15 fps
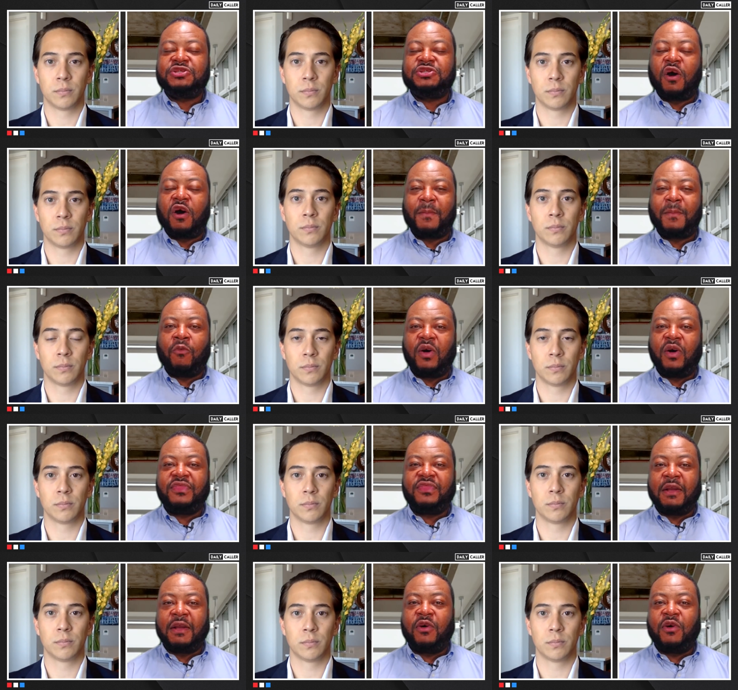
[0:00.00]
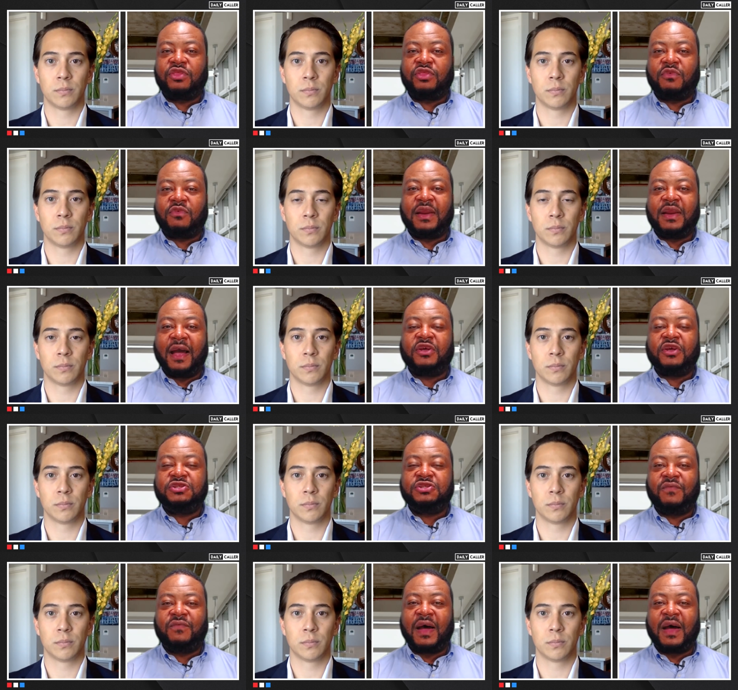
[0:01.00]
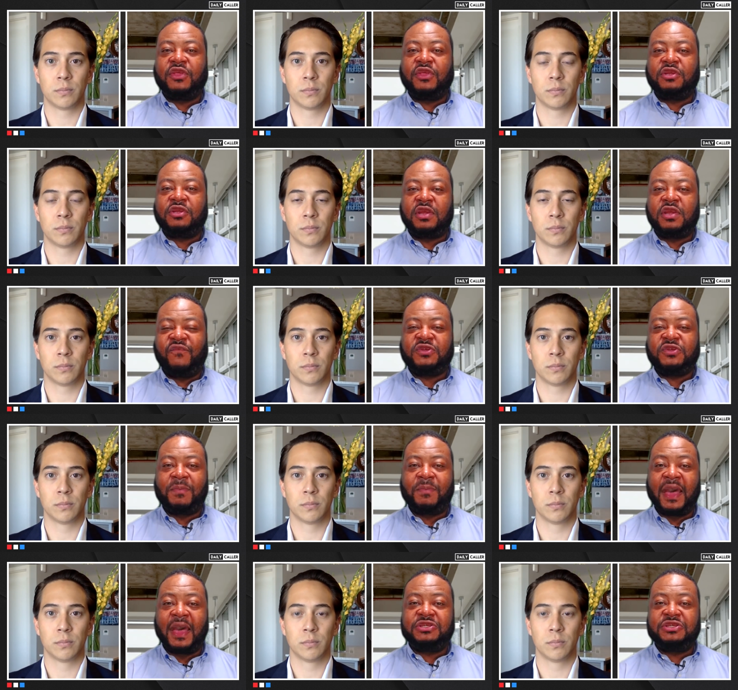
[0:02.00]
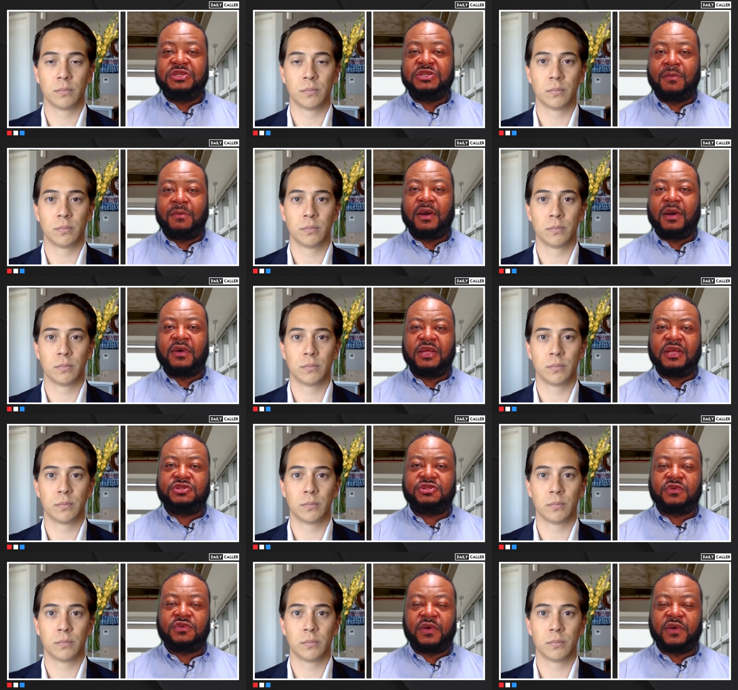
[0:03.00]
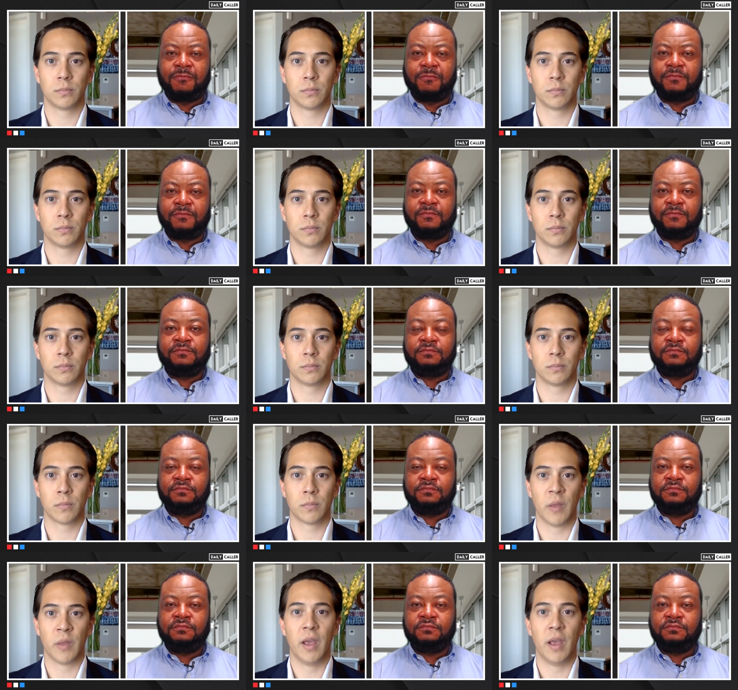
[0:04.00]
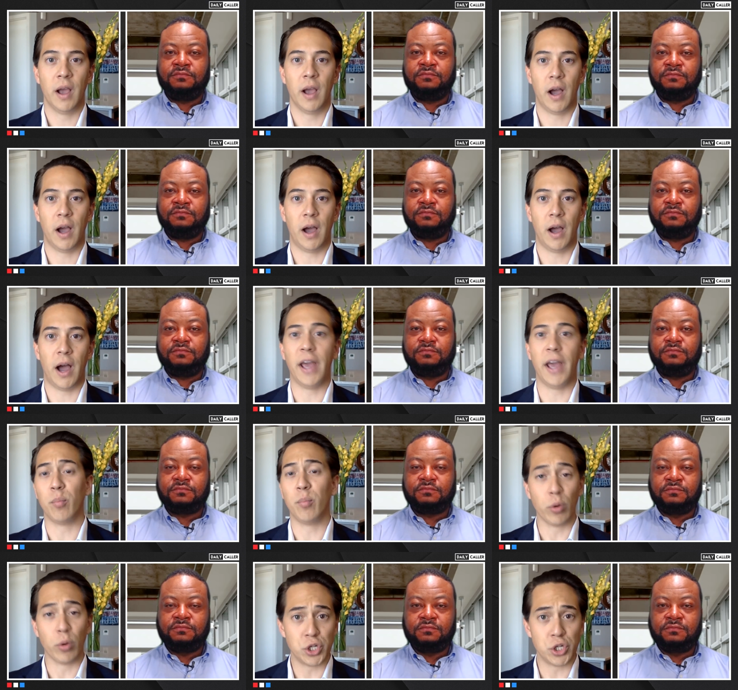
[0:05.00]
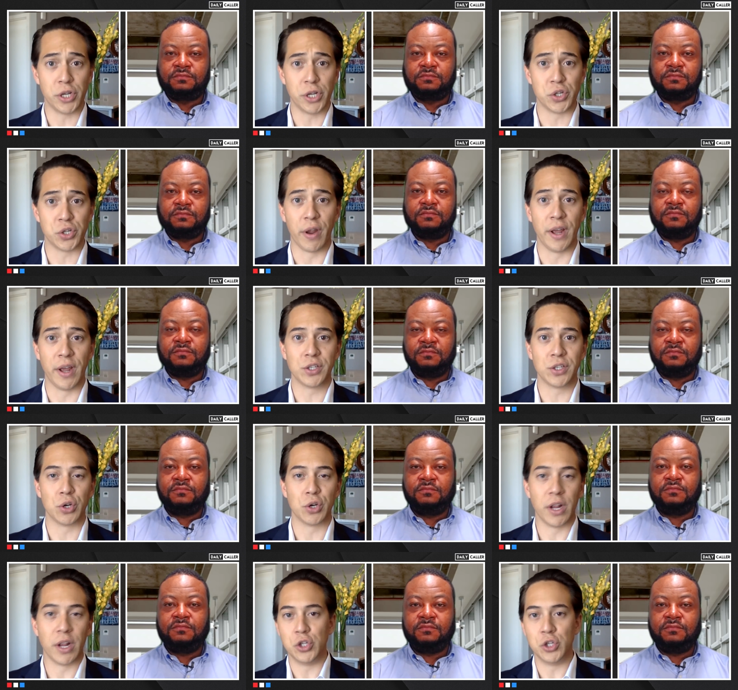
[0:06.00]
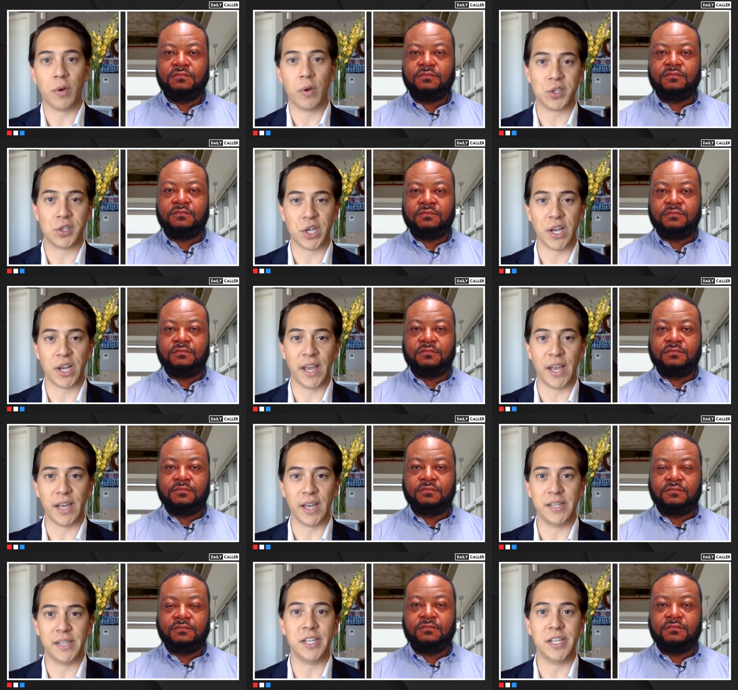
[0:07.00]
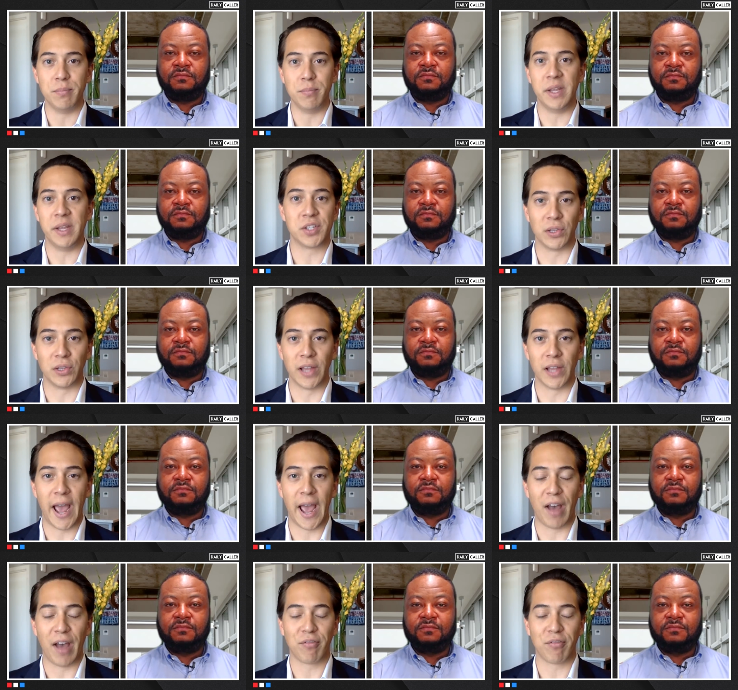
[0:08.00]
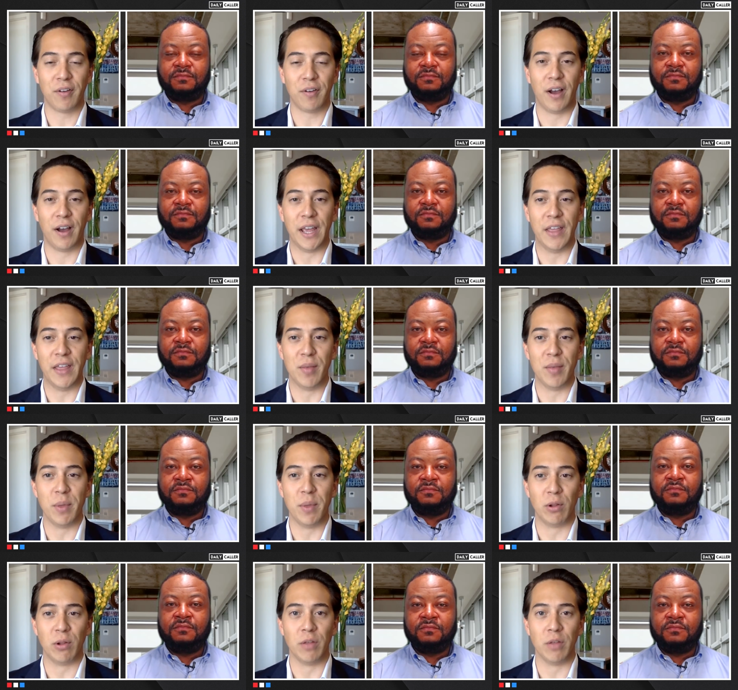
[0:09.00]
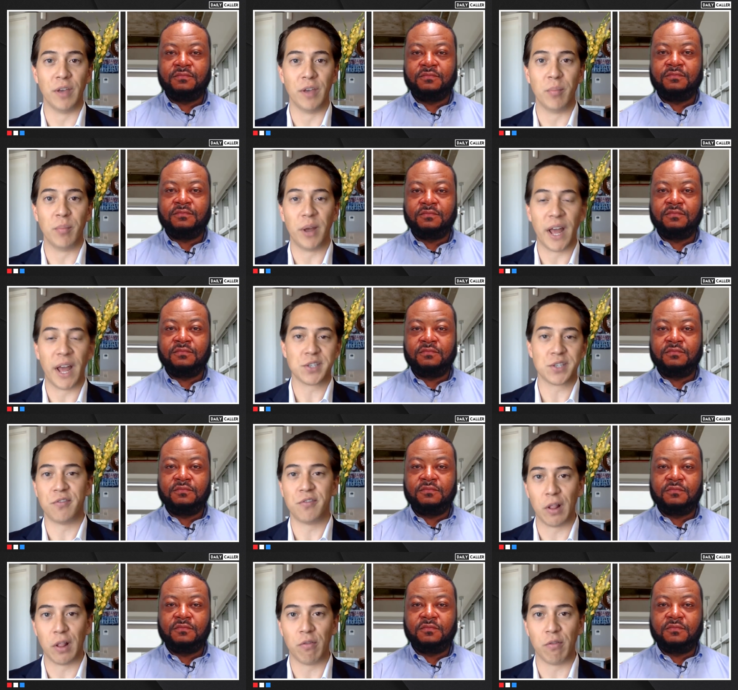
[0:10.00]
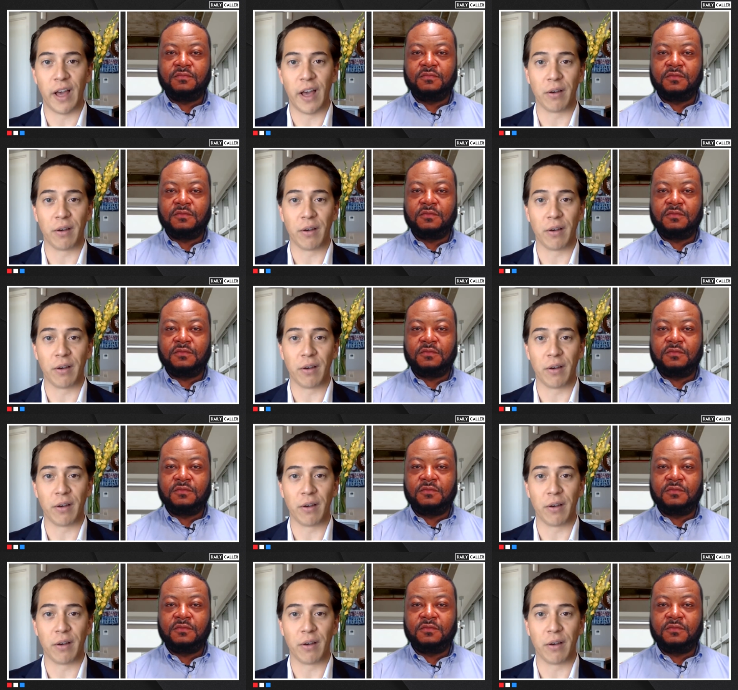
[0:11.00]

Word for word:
Speaker 1: let's talk about what they went through and how they survived the toughest passage in American history.
Speaker 2: Uh, I appreciate your answer, and I do want to say I, I didn't mean to laugh uh, in the middle of it, but as a fellow